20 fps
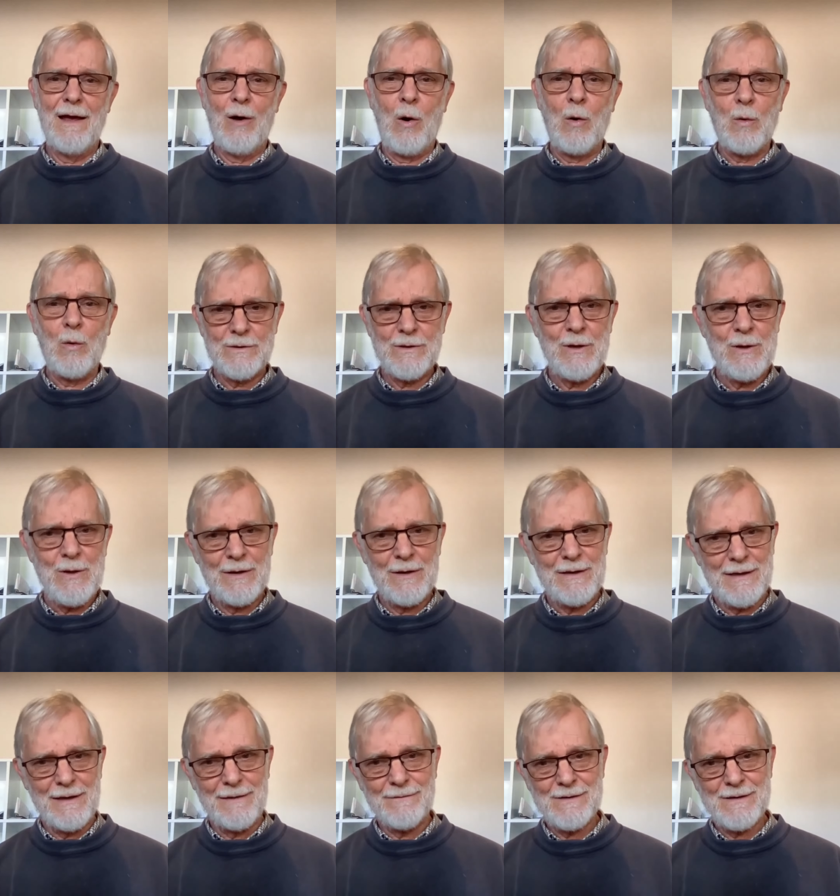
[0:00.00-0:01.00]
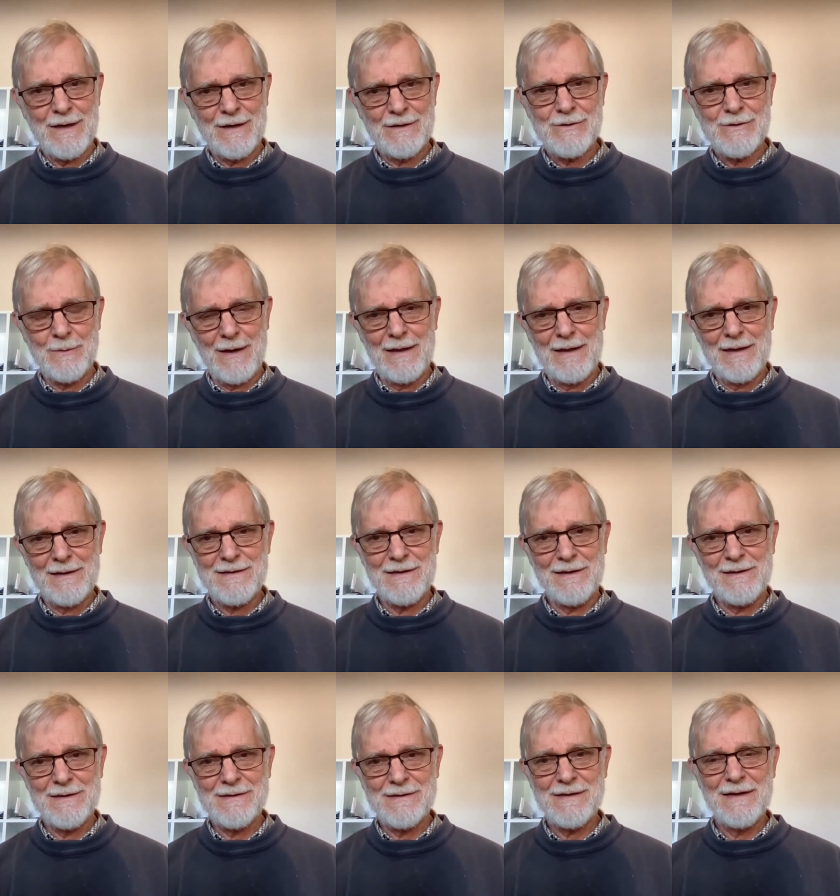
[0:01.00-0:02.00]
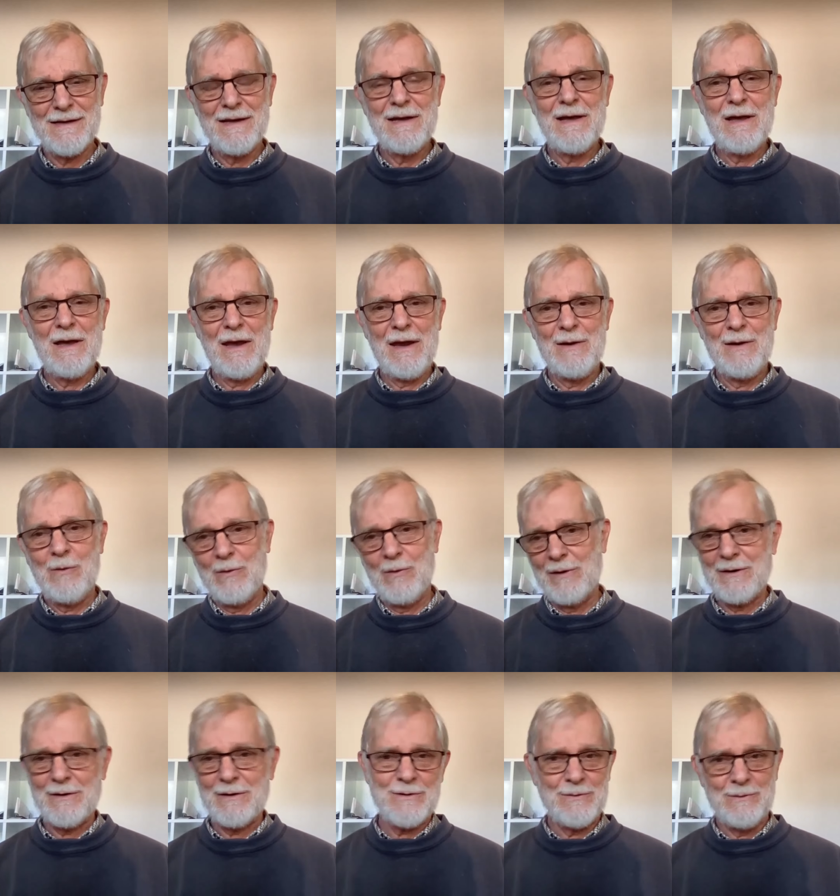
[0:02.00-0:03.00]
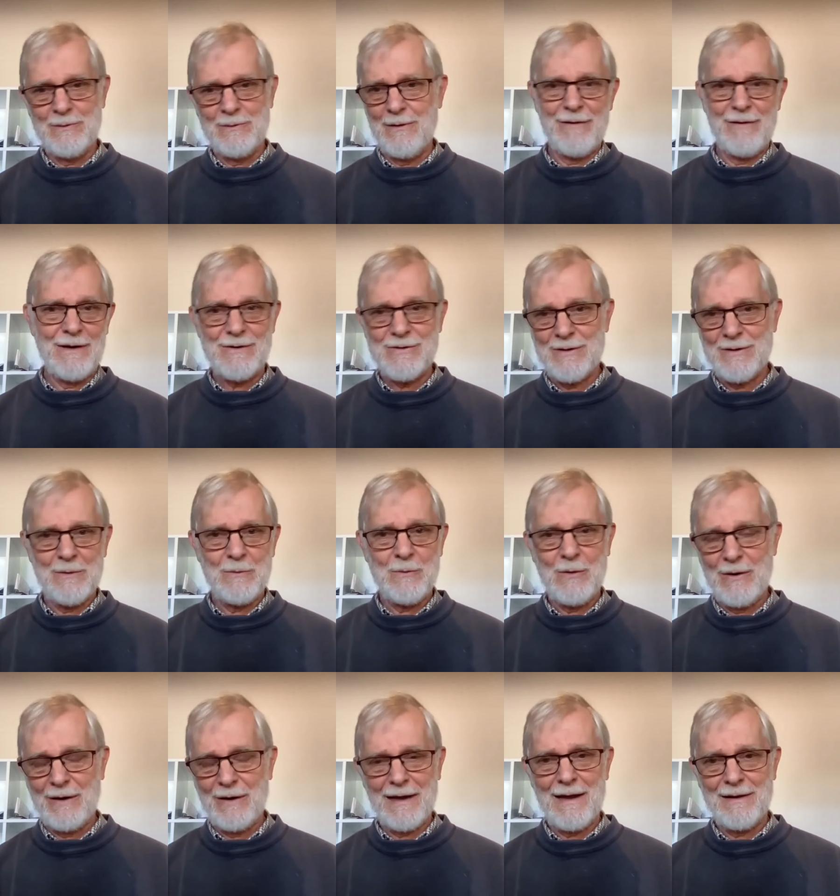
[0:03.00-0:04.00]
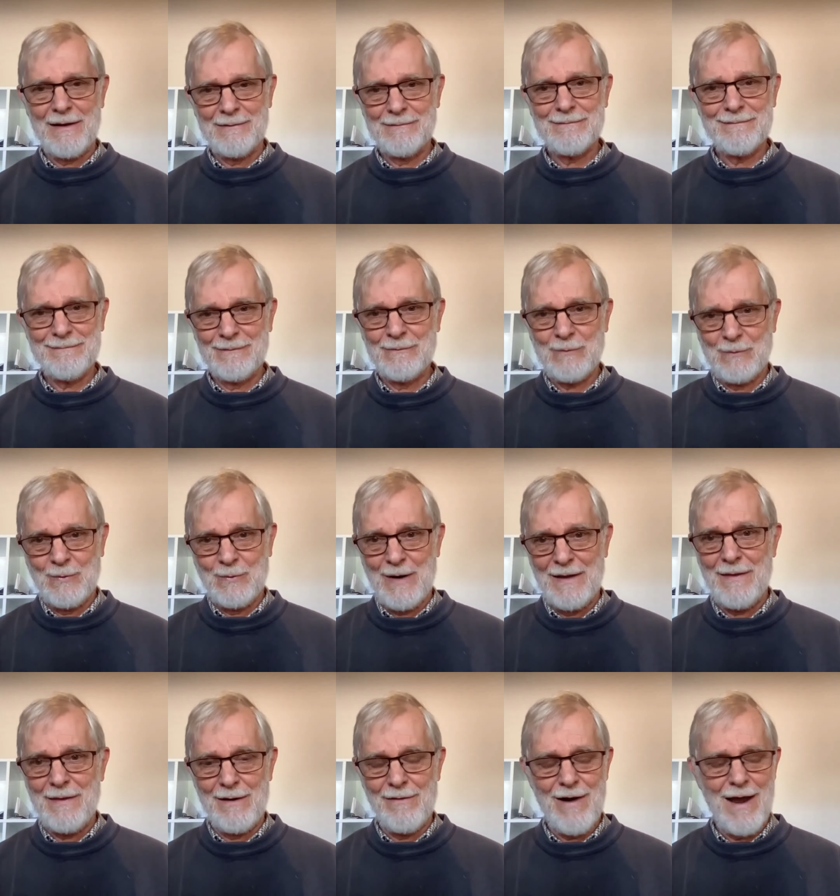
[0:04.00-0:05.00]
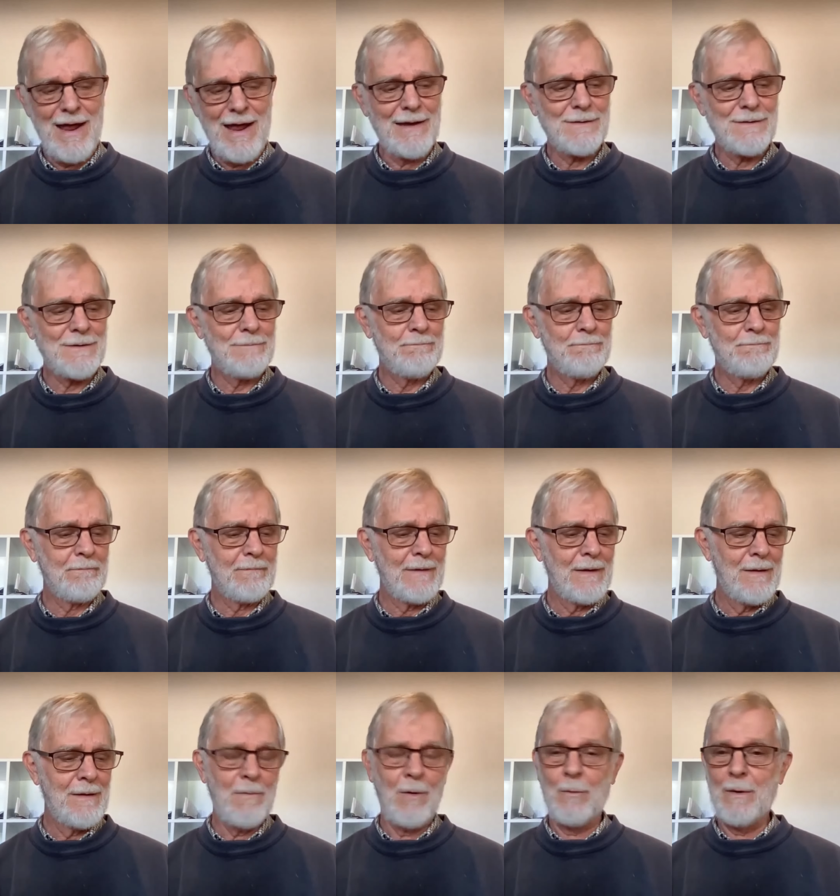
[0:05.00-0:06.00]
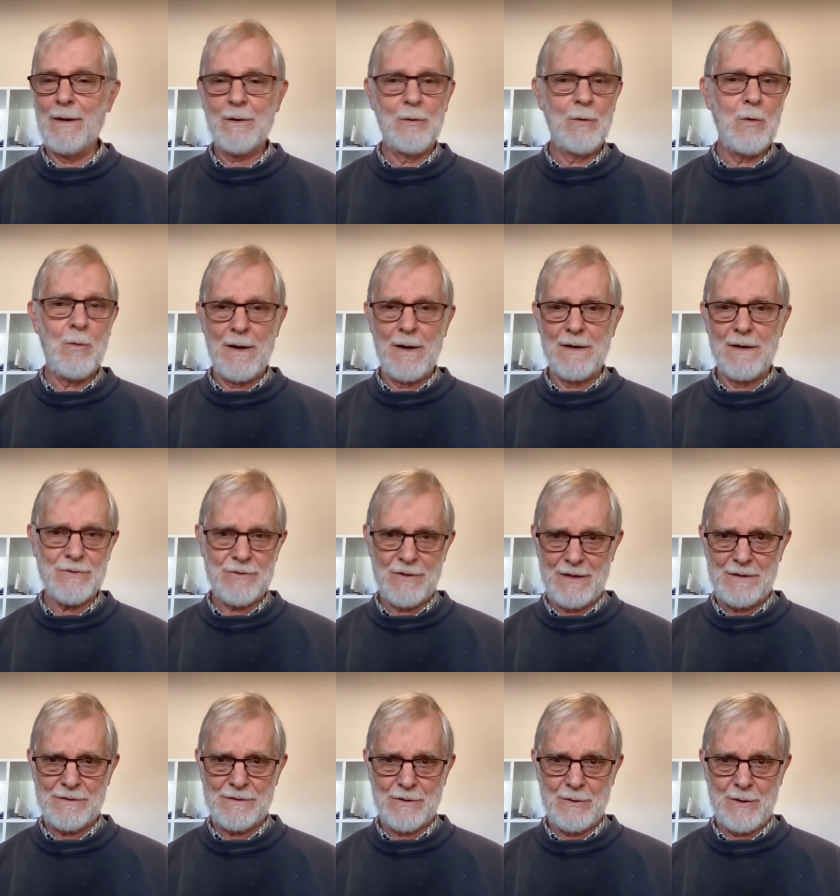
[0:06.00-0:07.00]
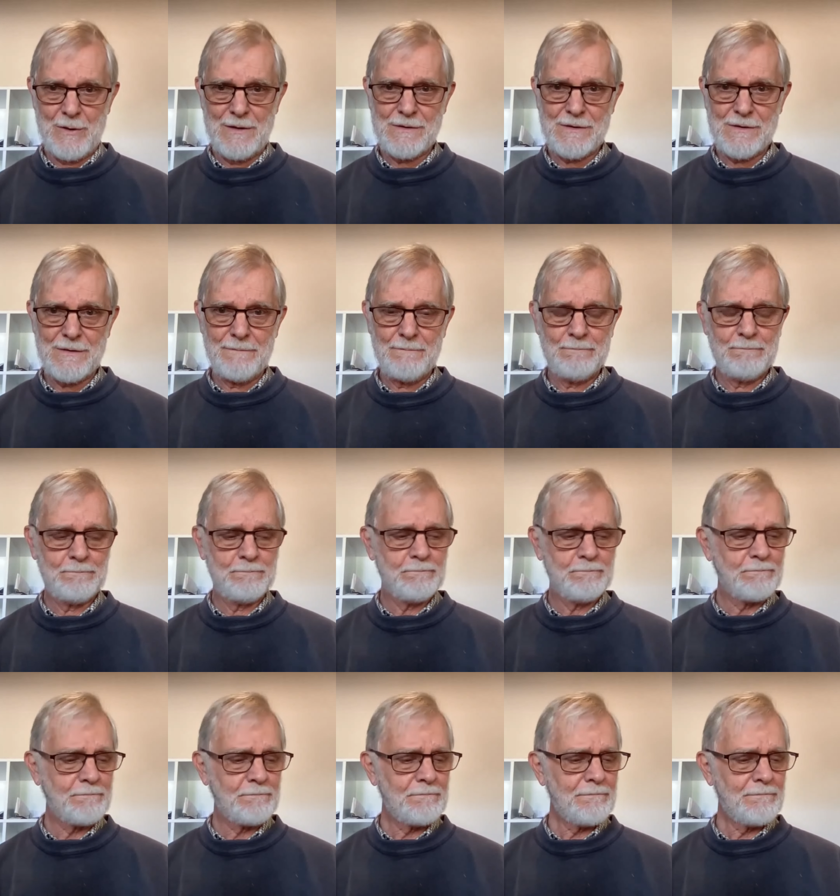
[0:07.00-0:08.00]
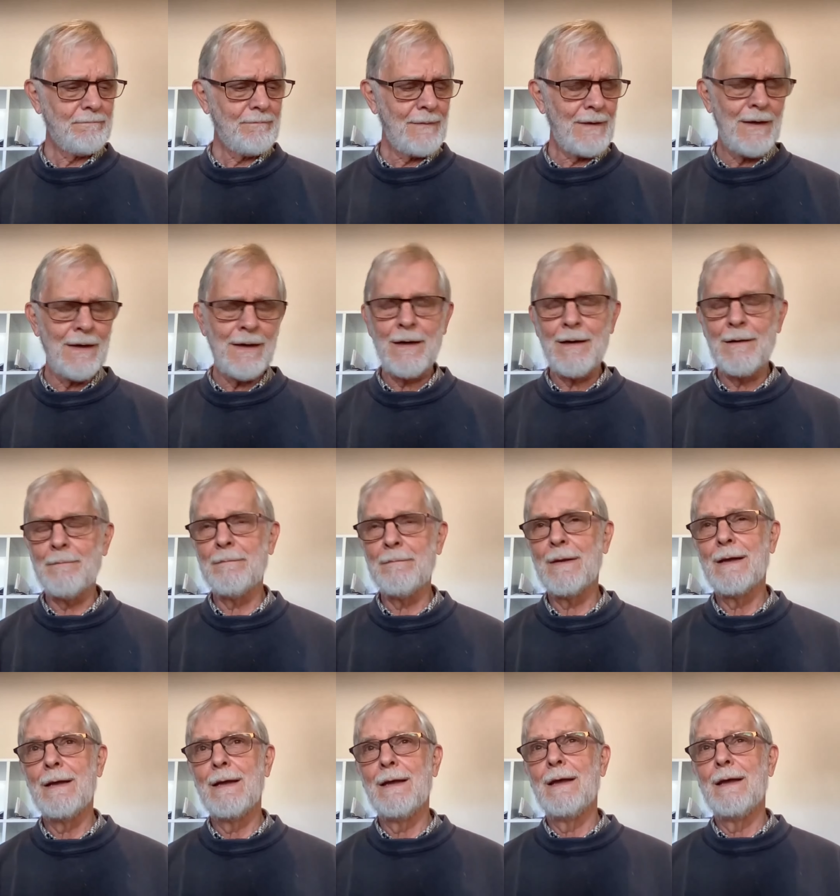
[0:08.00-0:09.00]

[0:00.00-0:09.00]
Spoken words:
alternative sexualities in order to eventually work out where they're at. But we can always transgress. In